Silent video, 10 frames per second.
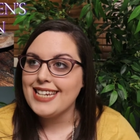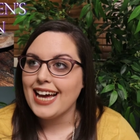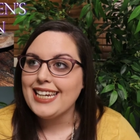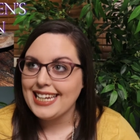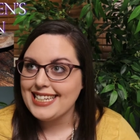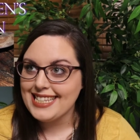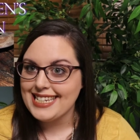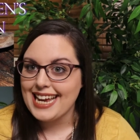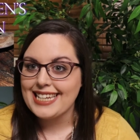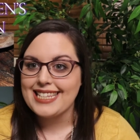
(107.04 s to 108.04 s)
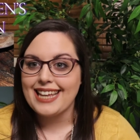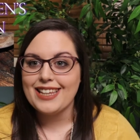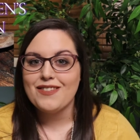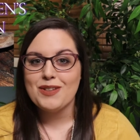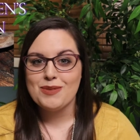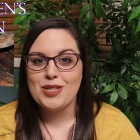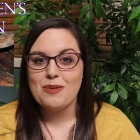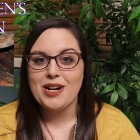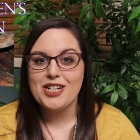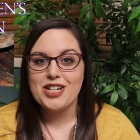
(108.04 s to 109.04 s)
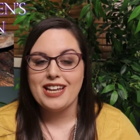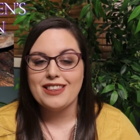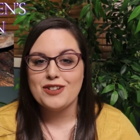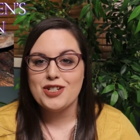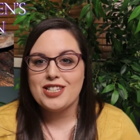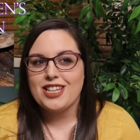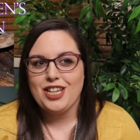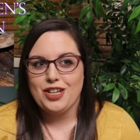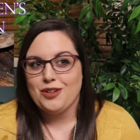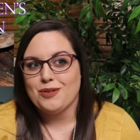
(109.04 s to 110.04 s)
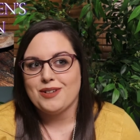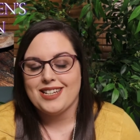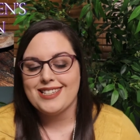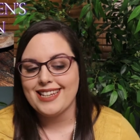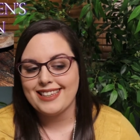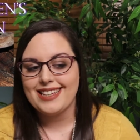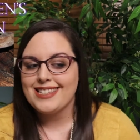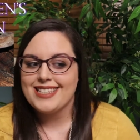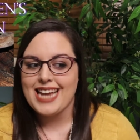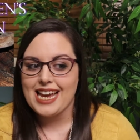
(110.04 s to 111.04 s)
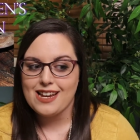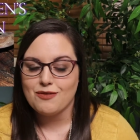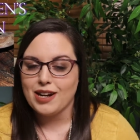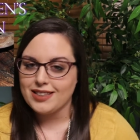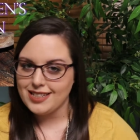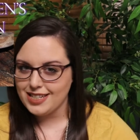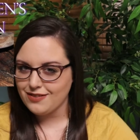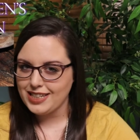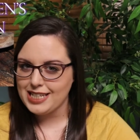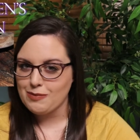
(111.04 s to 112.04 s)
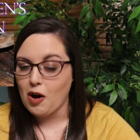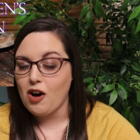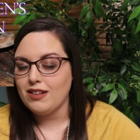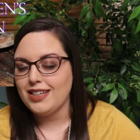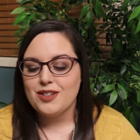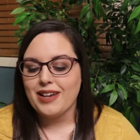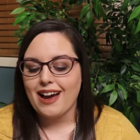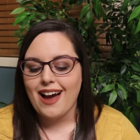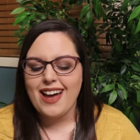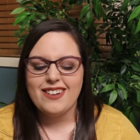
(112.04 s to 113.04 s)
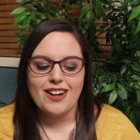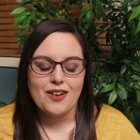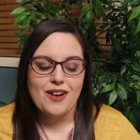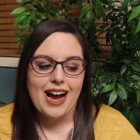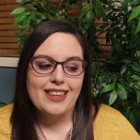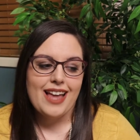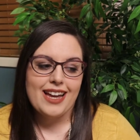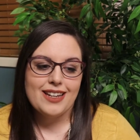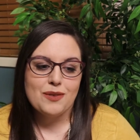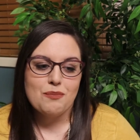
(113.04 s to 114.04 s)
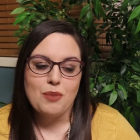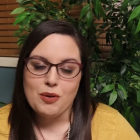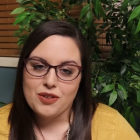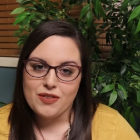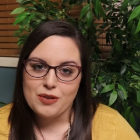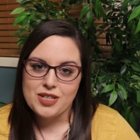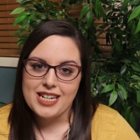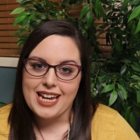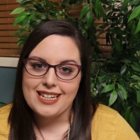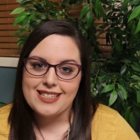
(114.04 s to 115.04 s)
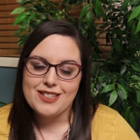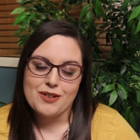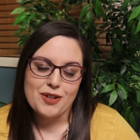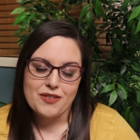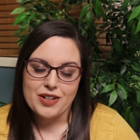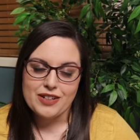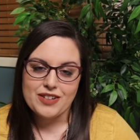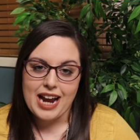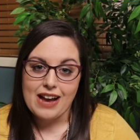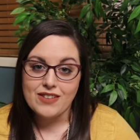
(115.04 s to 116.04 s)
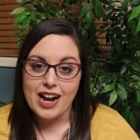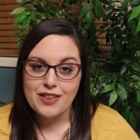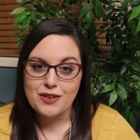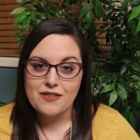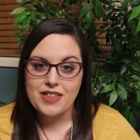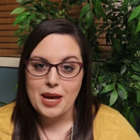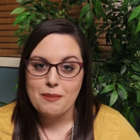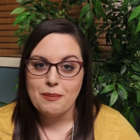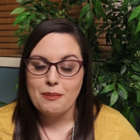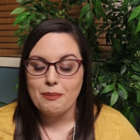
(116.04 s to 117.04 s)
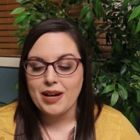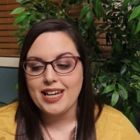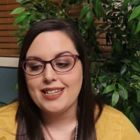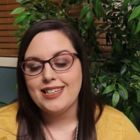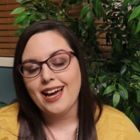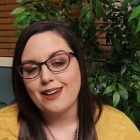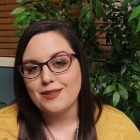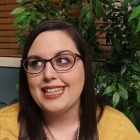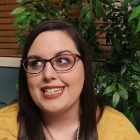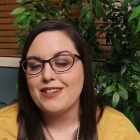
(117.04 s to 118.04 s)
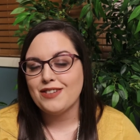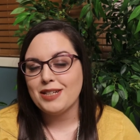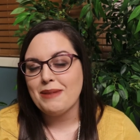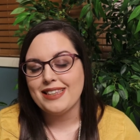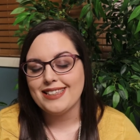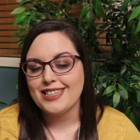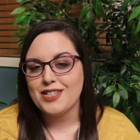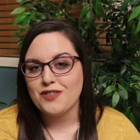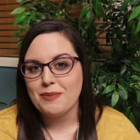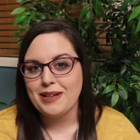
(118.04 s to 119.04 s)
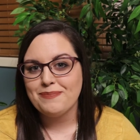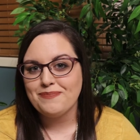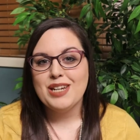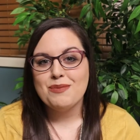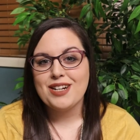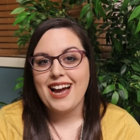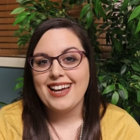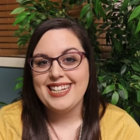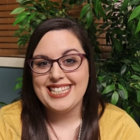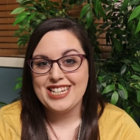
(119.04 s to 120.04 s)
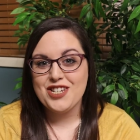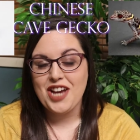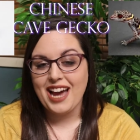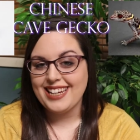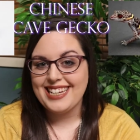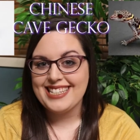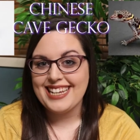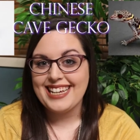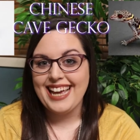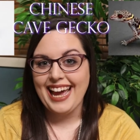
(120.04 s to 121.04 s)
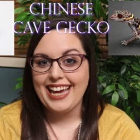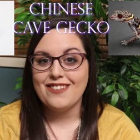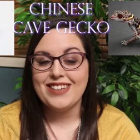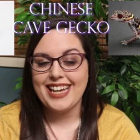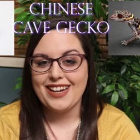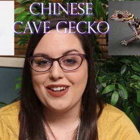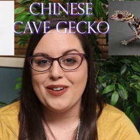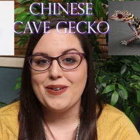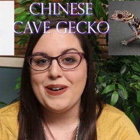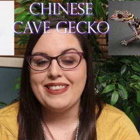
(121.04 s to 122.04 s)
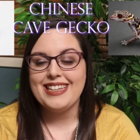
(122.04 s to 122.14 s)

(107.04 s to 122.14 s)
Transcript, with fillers: Stunning snakes, I love them so much and they're just cute because like they stay relatively small. So yeah, I don't know. I like both of those snakes. Don't know if I'll ever have either of them them, but yeah, they definitely make the list for me. Number nine is a Chinese cave gecko.